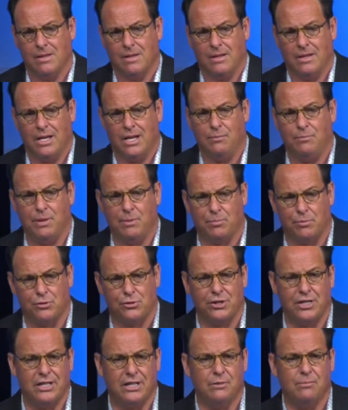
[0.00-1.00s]
He'd be
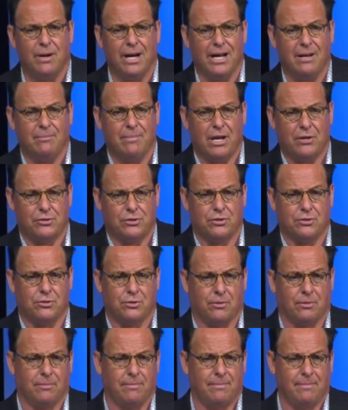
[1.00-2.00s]
preceded by a
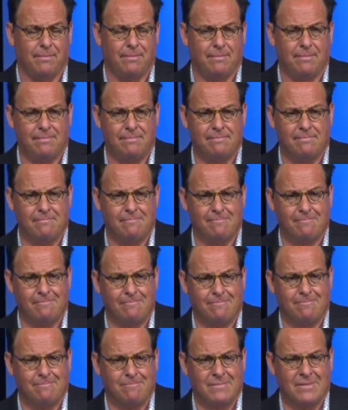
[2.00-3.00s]
messenger.
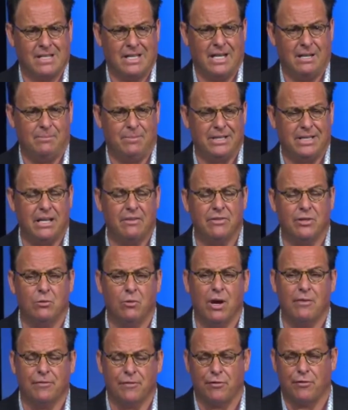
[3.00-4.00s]
He'd be given
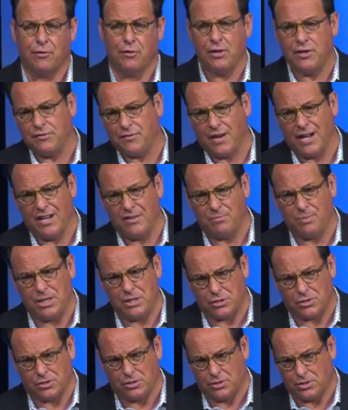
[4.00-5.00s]
away for 35
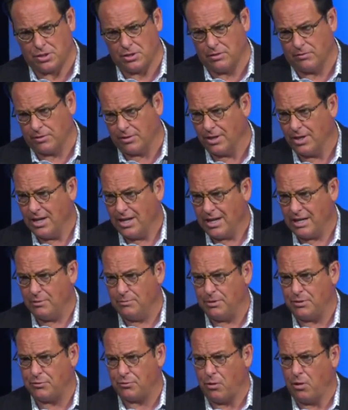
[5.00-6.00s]
pieces of silver. He'd
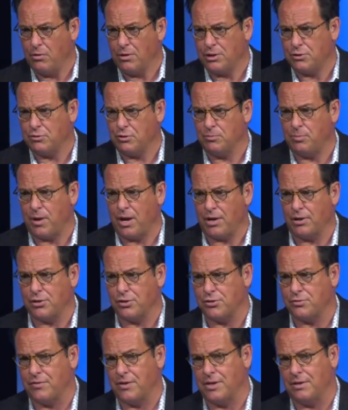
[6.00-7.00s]
be thrown into a
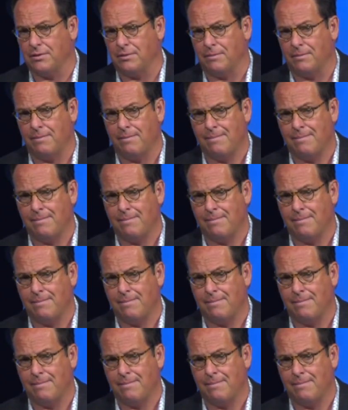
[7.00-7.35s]
potter's field.